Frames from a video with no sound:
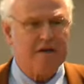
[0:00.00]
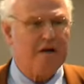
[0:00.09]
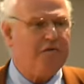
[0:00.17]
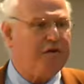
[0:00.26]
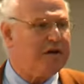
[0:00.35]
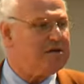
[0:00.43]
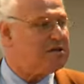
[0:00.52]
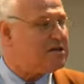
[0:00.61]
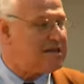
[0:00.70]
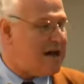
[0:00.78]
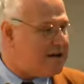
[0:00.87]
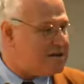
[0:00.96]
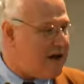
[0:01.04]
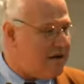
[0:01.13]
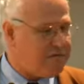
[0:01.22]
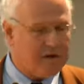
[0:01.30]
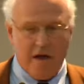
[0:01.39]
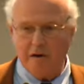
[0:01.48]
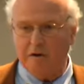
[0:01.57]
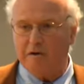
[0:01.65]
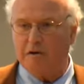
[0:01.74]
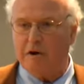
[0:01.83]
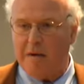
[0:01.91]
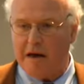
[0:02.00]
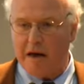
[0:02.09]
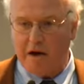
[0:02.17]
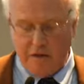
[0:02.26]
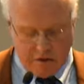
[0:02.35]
significance, the Cenotaph in London, there are many